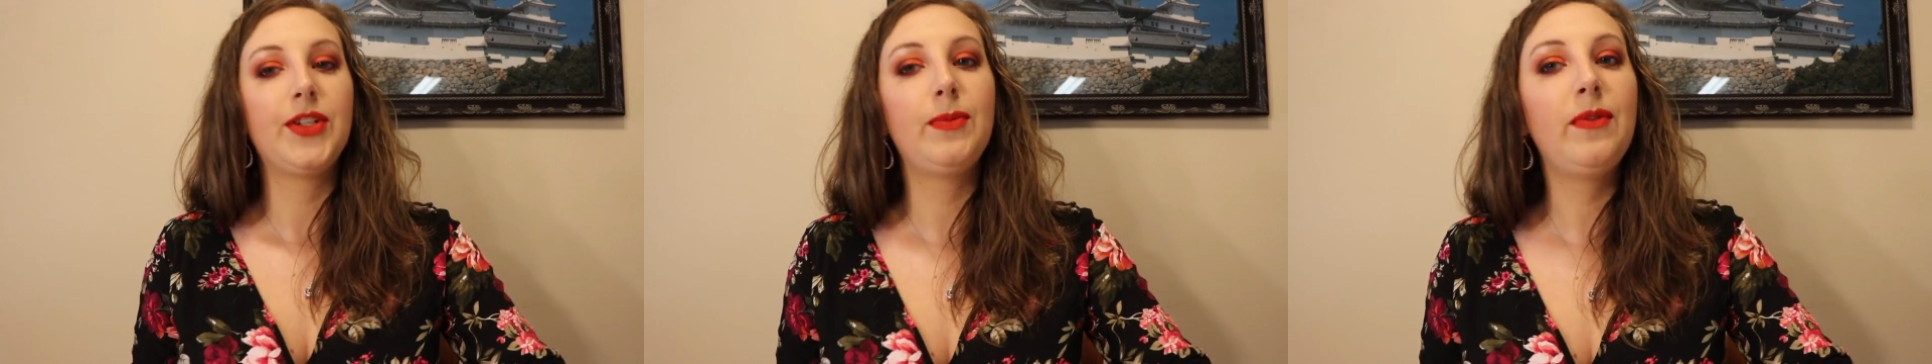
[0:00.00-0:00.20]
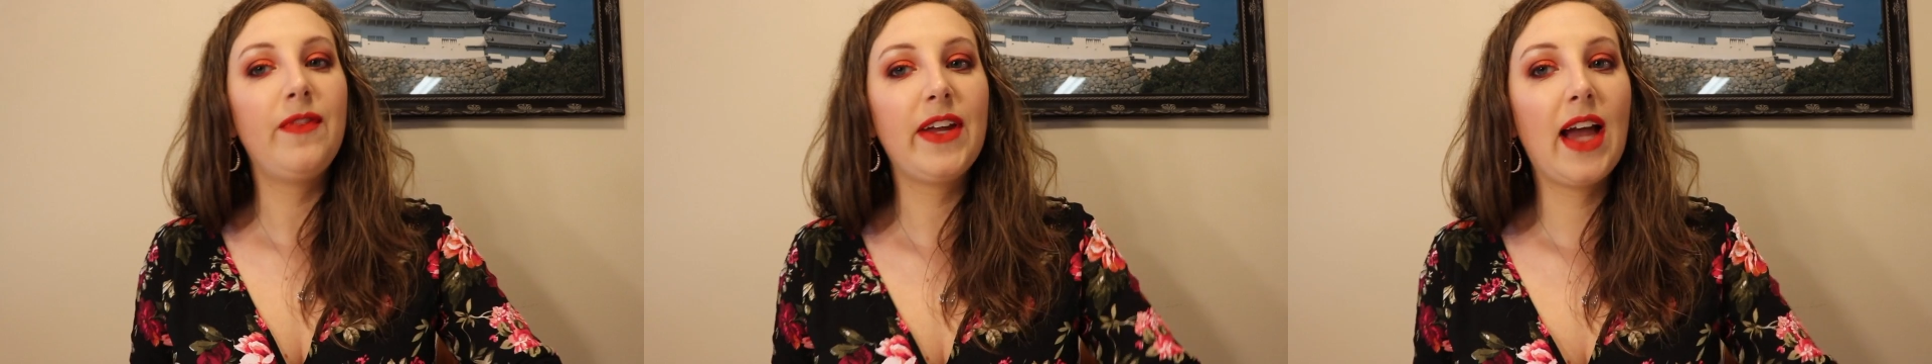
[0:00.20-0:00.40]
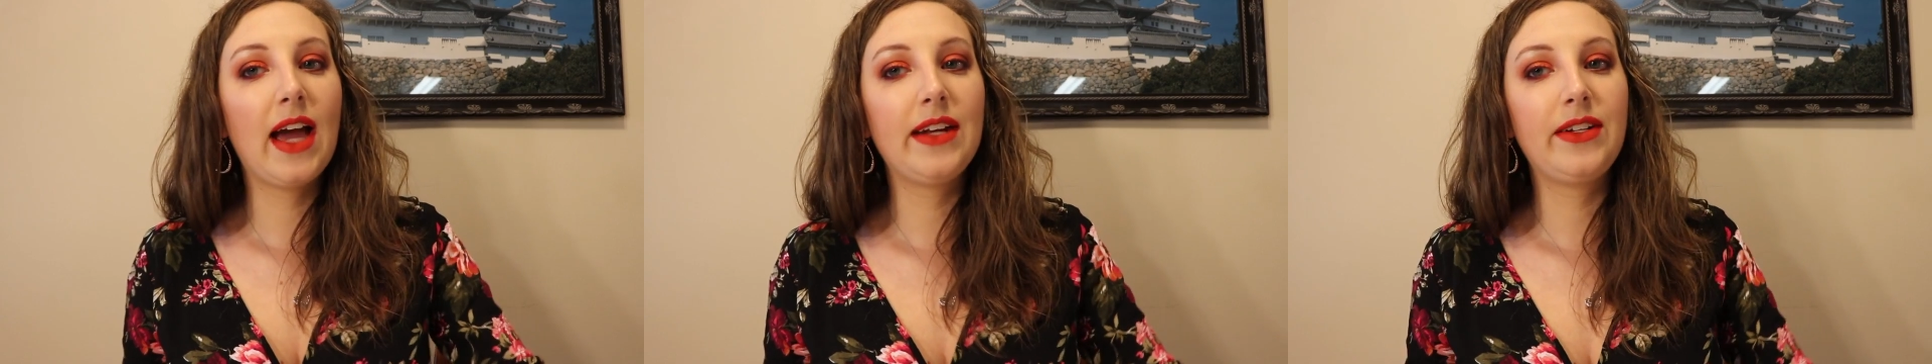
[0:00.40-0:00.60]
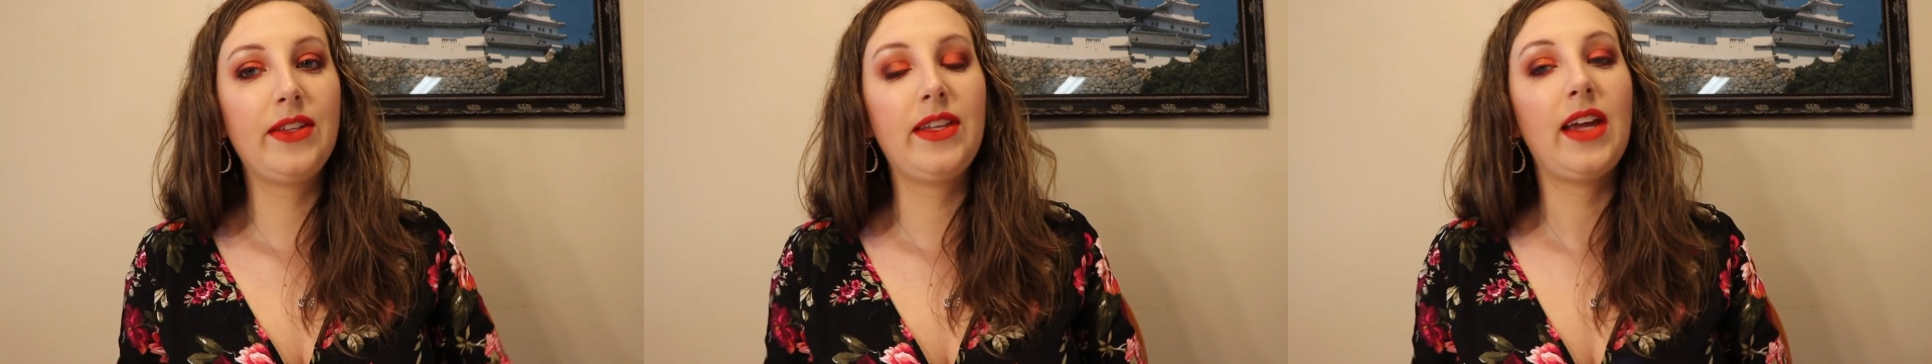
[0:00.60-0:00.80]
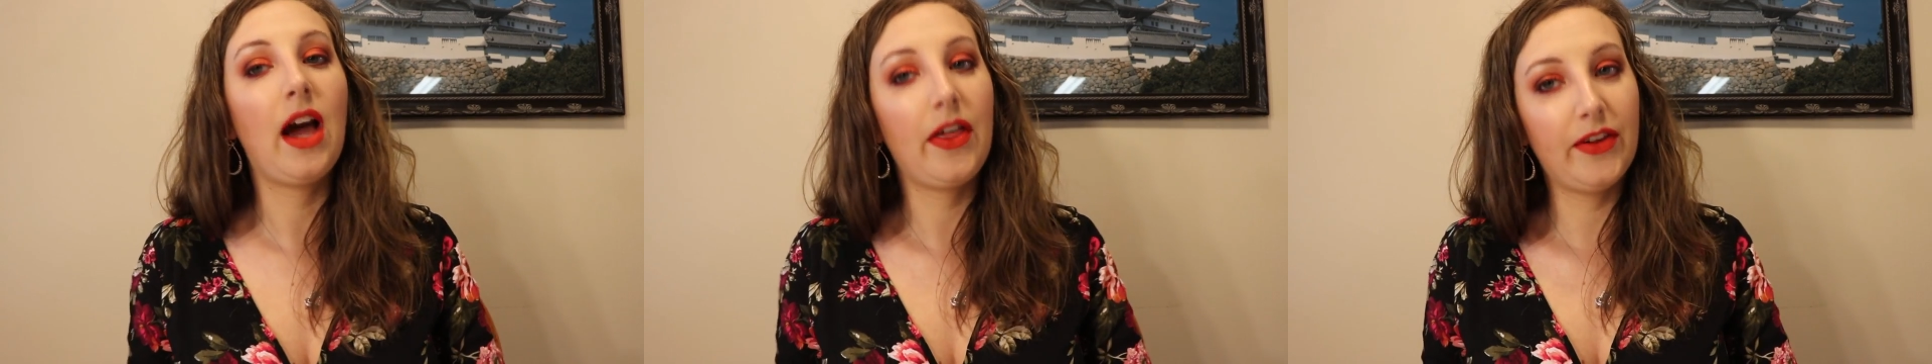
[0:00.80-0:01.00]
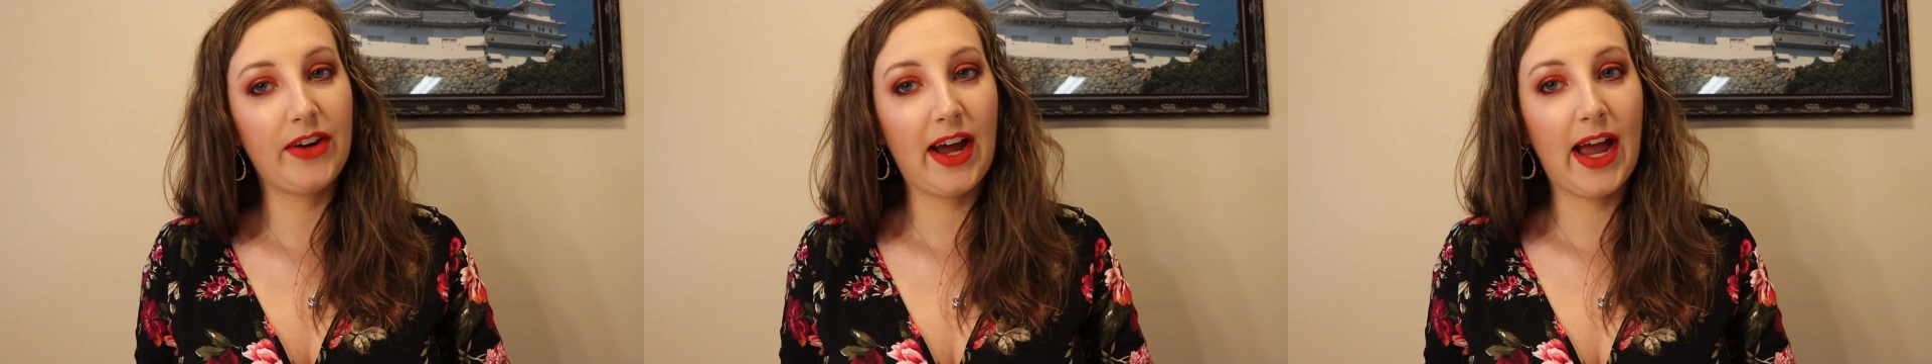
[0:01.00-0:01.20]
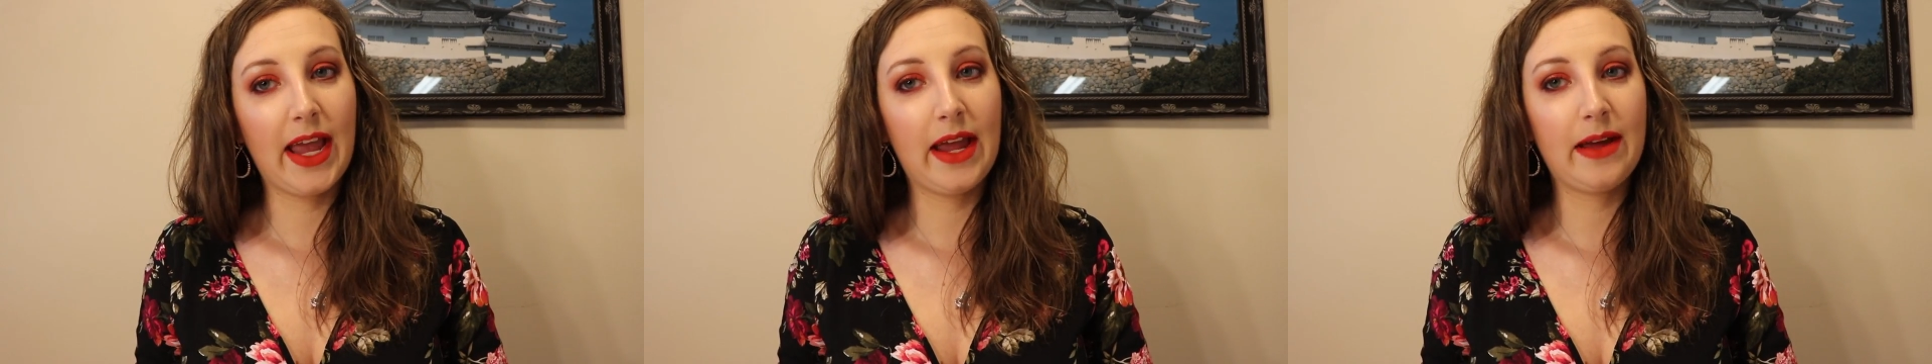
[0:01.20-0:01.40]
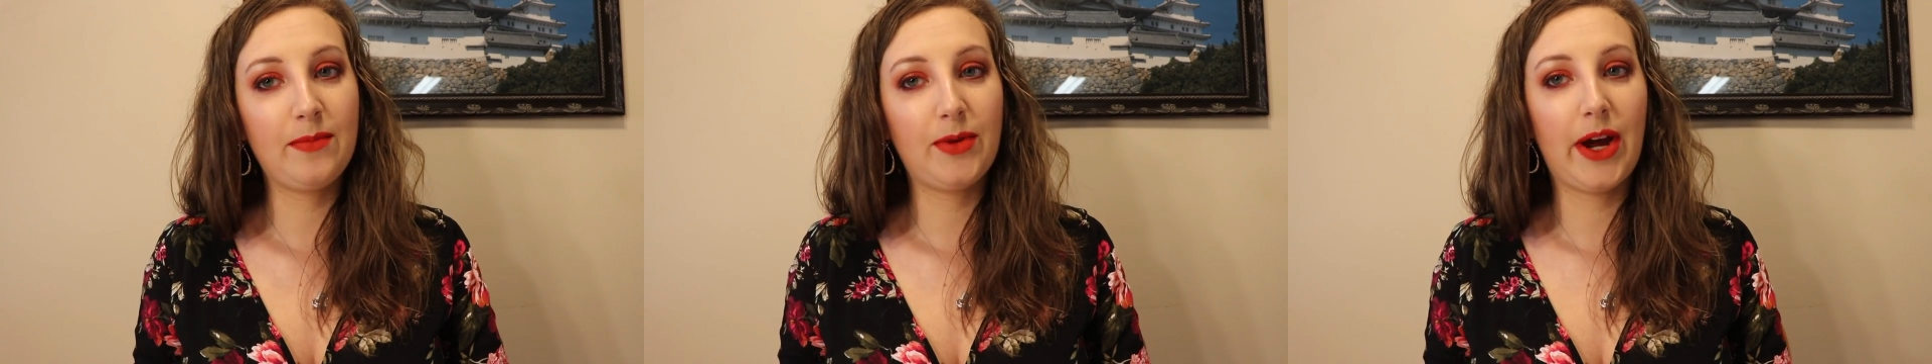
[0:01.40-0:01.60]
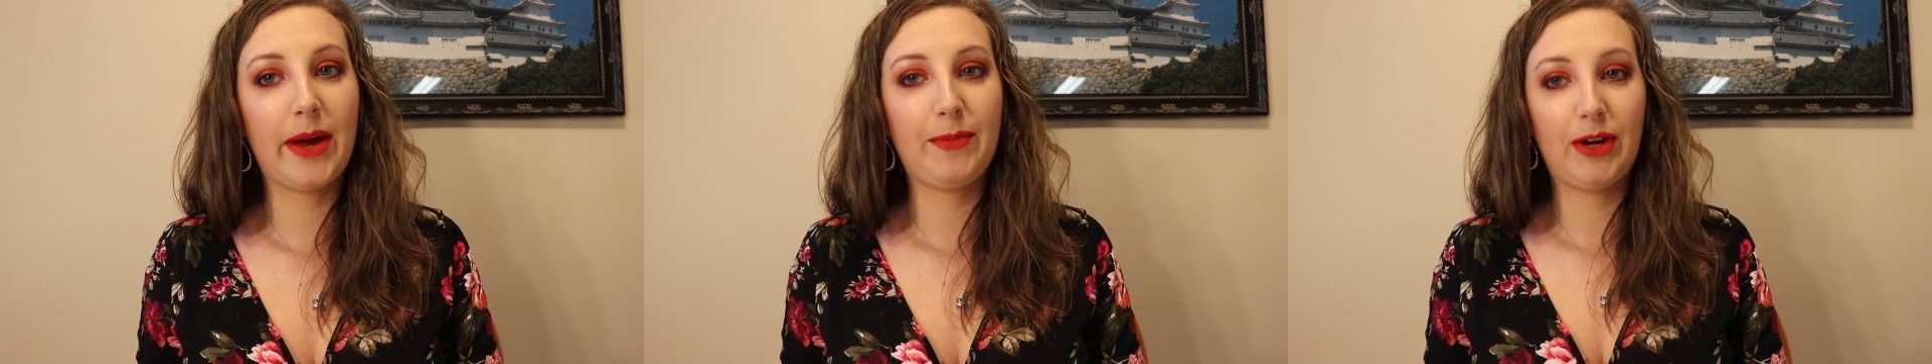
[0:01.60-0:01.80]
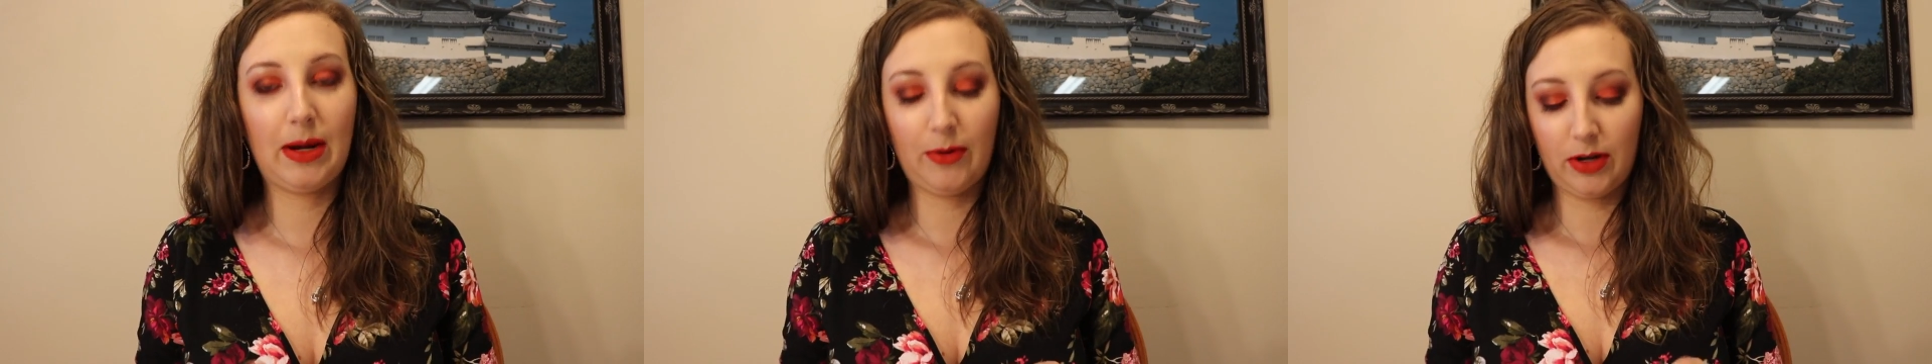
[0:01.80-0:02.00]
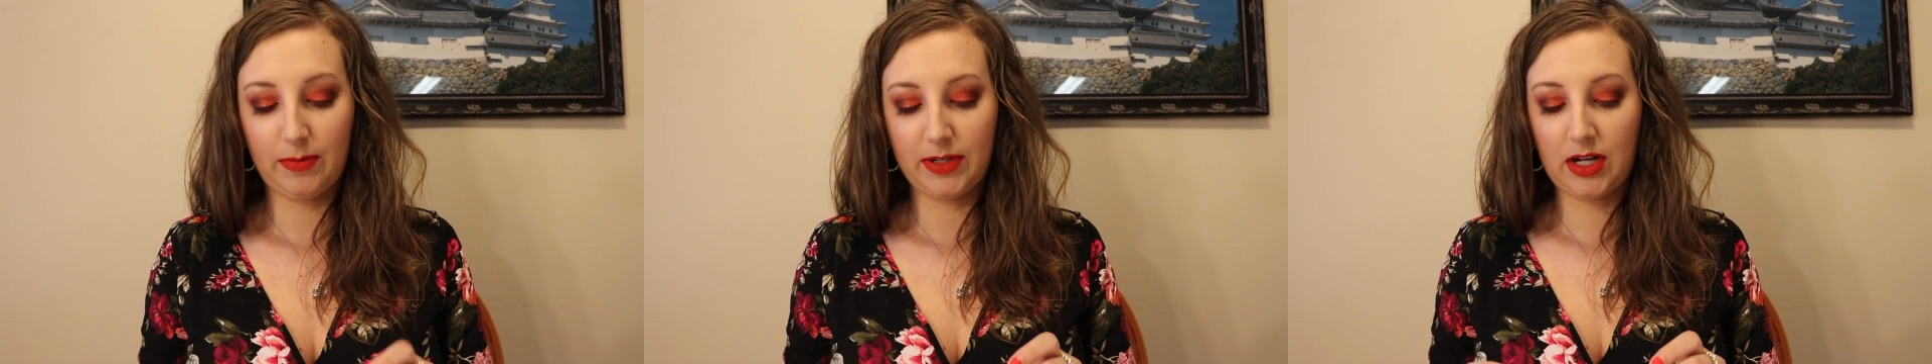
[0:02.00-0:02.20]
So moving on to the other high-end primer I'm going